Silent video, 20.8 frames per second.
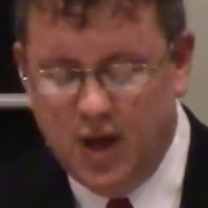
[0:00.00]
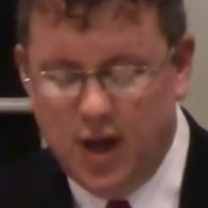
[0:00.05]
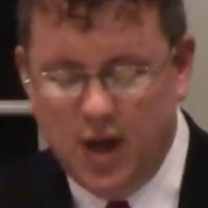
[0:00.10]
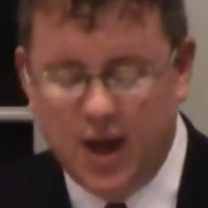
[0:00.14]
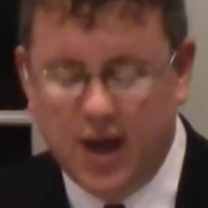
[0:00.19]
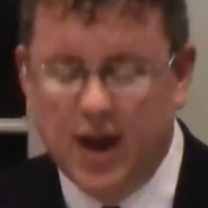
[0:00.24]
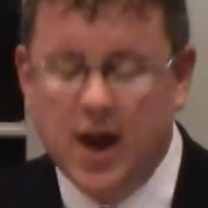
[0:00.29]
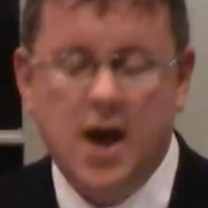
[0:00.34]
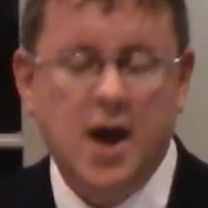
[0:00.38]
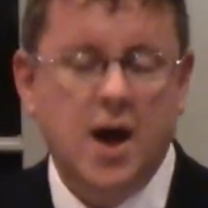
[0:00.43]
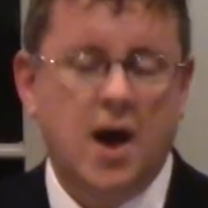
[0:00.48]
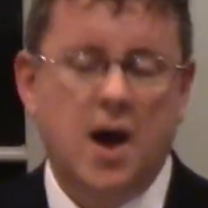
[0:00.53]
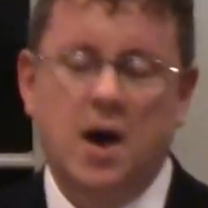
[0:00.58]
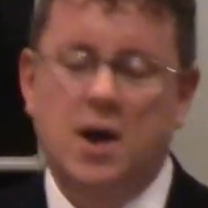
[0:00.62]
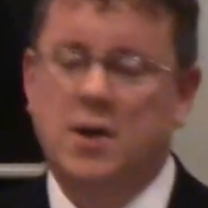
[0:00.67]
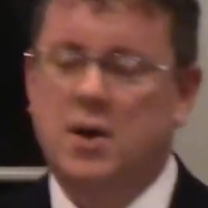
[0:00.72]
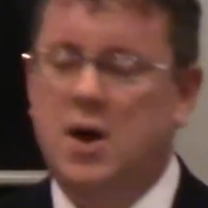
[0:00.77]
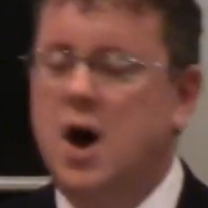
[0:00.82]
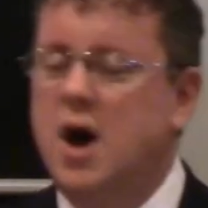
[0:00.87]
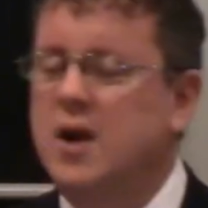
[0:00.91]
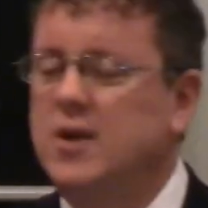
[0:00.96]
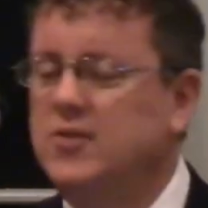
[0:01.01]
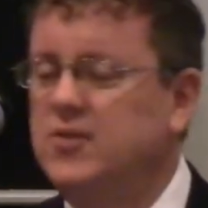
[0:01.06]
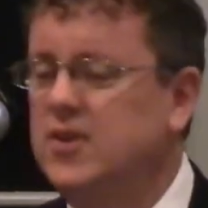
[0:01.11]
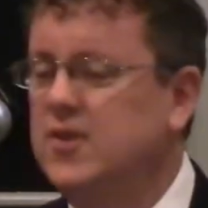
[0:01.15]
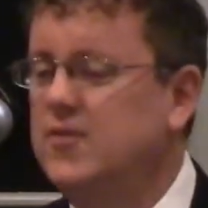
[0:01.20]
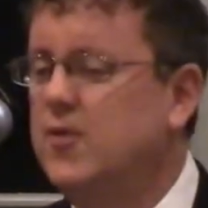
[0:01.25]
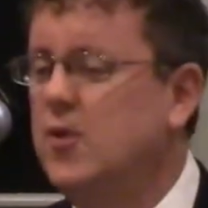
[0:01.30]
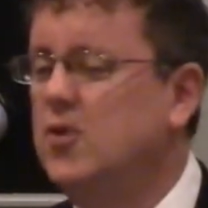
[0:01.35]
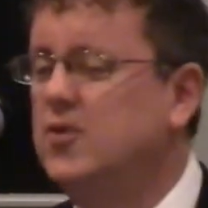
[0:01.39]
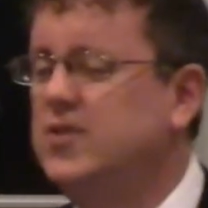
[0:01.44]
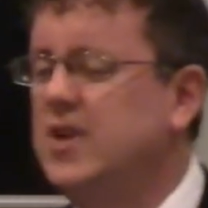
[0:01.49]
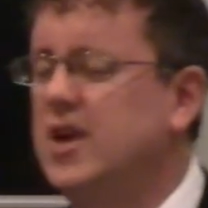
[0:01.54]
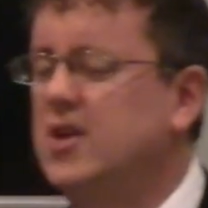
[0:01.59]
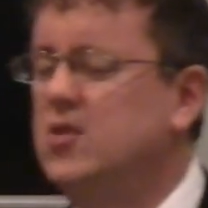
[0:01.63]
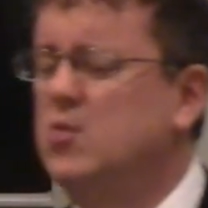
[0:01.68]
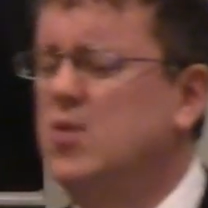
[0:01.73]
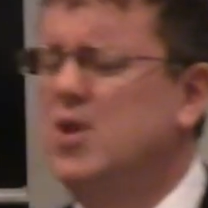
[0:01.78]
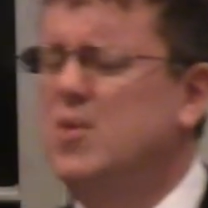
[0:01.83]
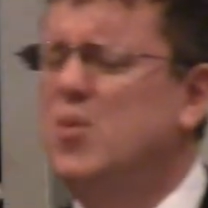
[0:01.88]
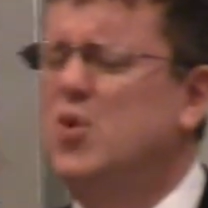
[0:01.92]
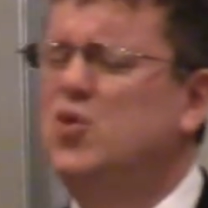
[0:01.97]
and honestly, folks, that is
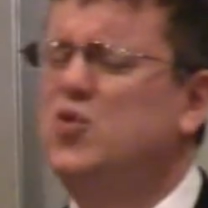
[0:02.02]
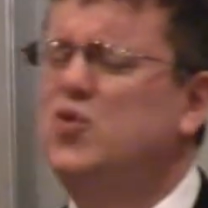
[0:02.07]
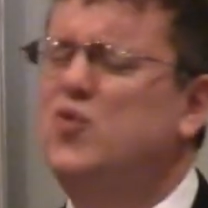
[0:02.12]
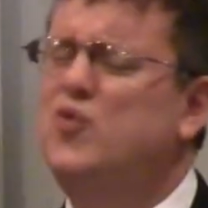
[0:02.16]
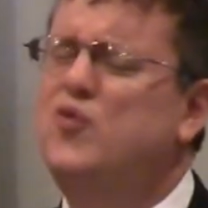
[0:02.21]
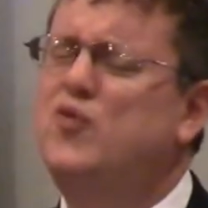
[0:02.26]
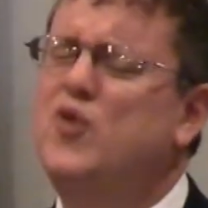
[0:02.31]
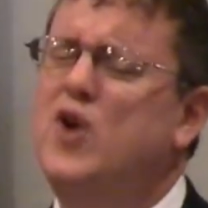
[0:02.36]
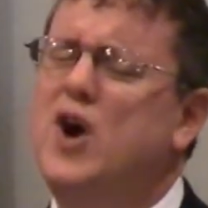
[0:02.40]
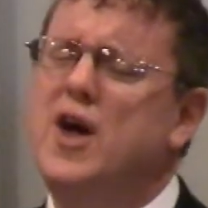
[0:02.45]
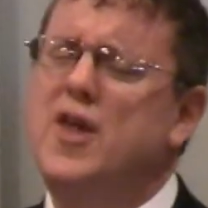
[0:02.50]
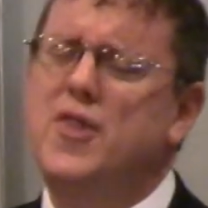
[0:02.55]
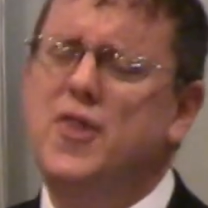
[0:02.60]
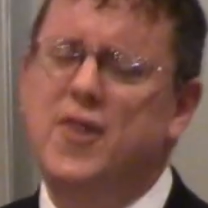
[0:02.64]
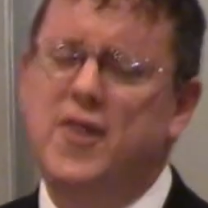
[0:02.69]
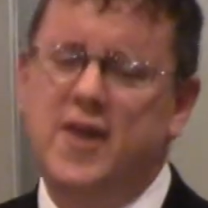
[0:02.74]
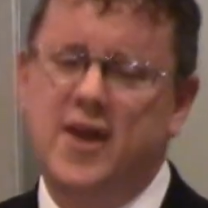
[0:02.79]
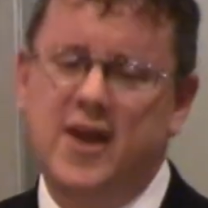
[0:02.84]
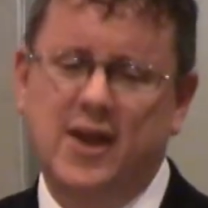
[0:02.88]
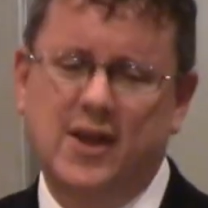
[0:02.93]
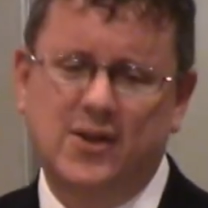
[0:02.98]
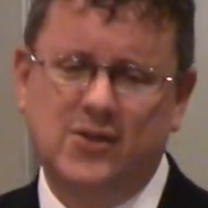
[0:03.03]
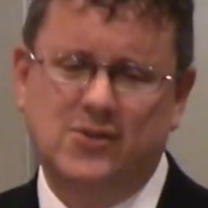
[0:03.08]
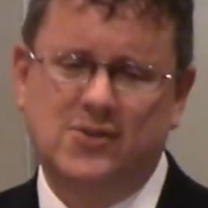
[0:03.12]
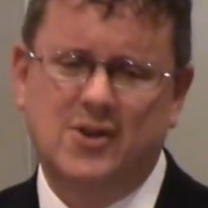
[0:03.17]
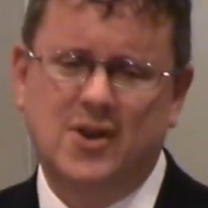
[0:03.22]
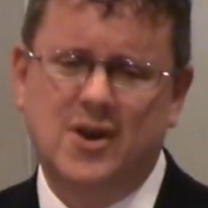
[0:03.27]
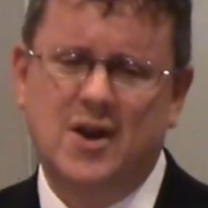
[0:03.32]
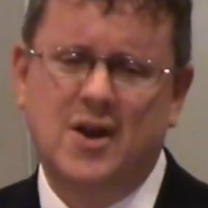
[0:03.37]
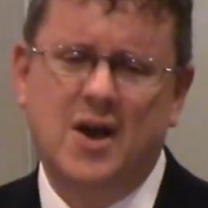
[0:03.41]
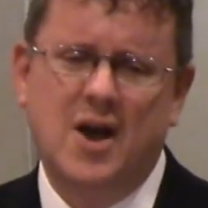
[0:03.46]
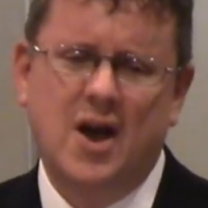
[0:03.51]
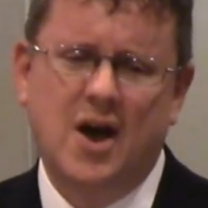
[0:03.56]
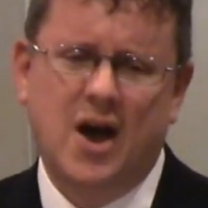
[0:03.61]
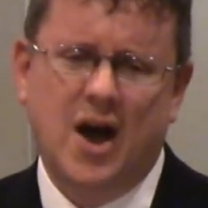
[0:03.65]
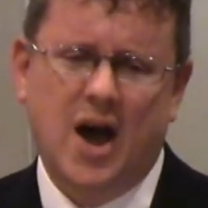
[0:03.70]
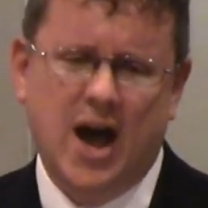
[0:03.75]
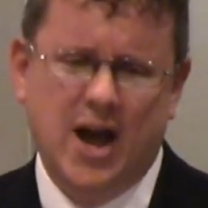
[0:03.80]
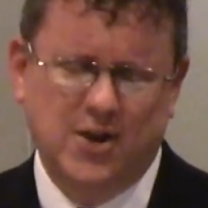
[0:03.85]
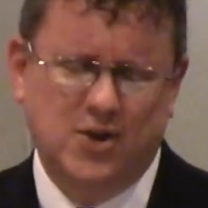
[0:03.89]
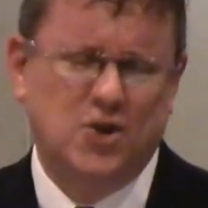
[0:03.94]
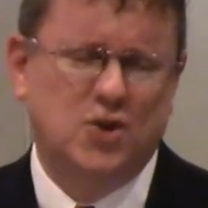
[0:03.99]
one of the most fun things
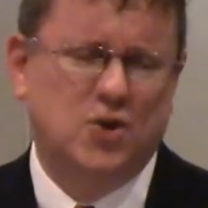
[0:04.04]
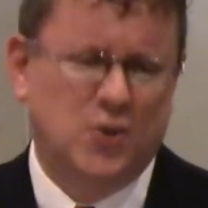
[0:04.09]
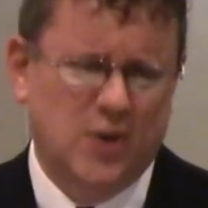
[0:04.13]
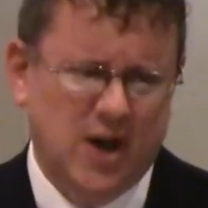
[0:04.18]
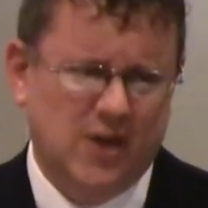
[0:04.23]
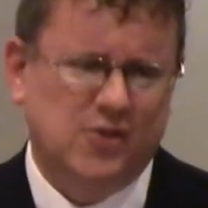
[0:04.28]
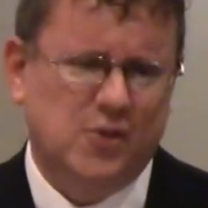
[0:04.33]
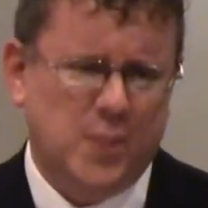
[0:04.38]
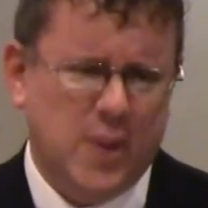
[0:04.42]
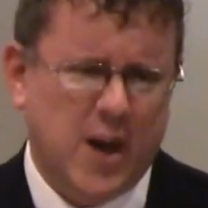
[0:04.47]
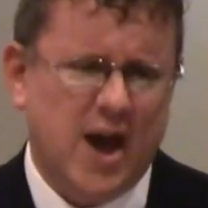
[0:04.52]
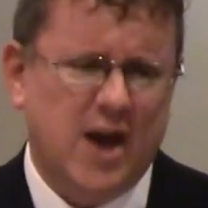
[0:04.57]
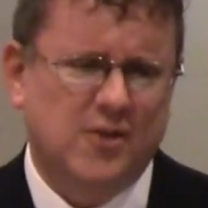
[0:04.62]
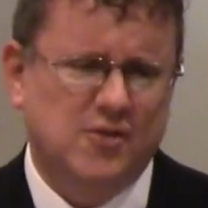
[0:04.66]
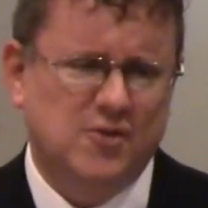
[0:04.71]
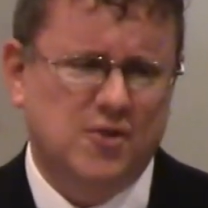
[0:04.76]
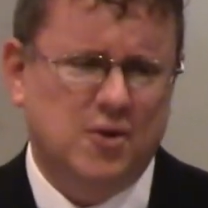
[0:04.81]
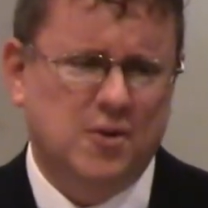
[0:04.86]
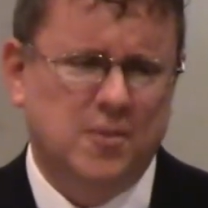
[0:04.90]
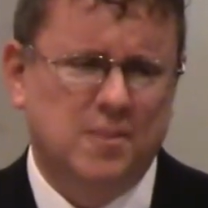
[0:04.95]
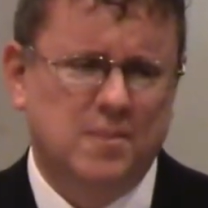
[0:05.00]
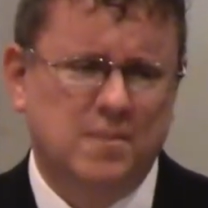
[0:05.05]
I do as a pastor.